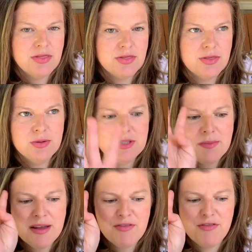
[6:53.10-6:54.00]
those are
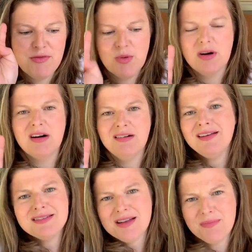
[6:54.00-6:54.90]
my 4. I'll
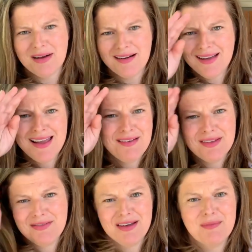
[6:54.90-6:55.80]
stop there. I have
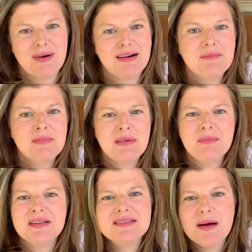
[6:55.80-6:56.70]
like 5 more. I'm going
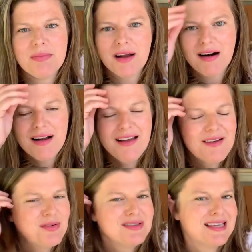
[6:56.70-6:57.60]
to stop there
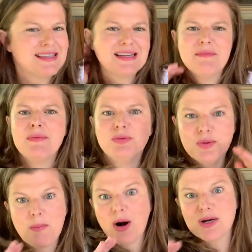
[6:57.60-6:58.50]
for the sake of time. Maybe we'll do a
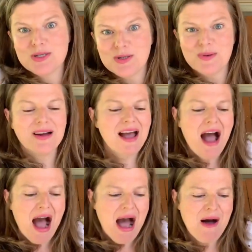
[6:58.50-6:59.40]
part 2.
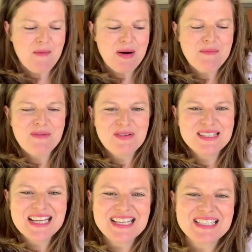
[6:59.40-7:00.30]
But for the
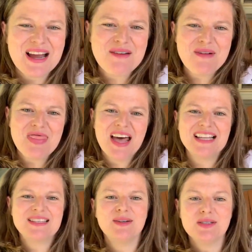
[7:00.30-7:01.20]
sake of time,
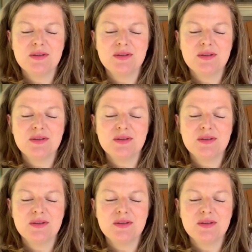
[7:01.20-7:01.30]
those are